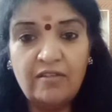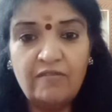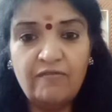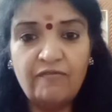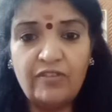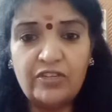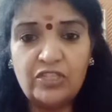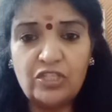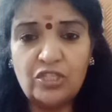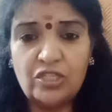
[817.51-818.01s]

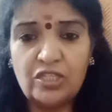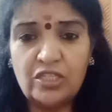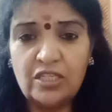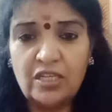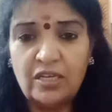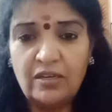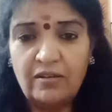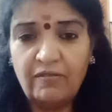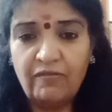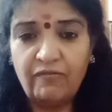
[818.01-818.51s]
first
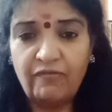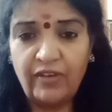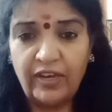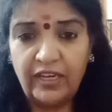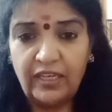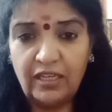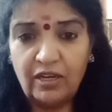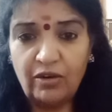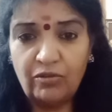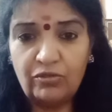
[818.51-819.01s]

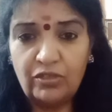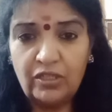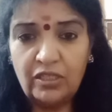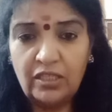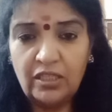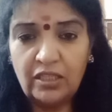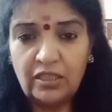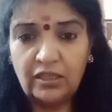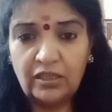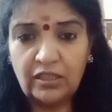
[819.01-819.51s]
find out
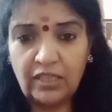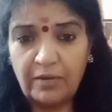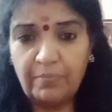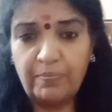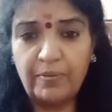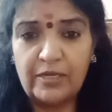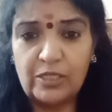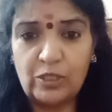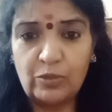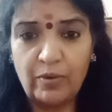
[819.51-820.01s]
3
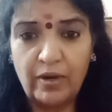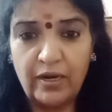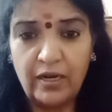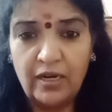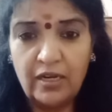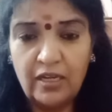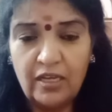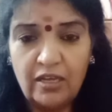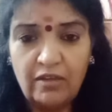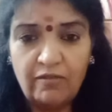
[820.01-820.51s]
plus 1.
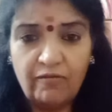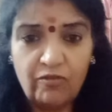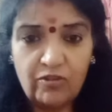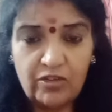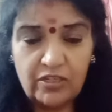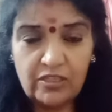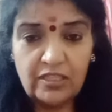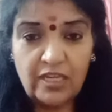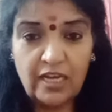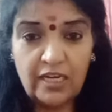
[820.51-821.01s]
What
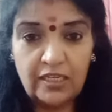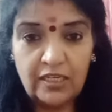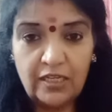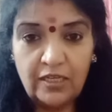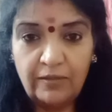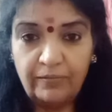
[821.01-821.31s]
is that?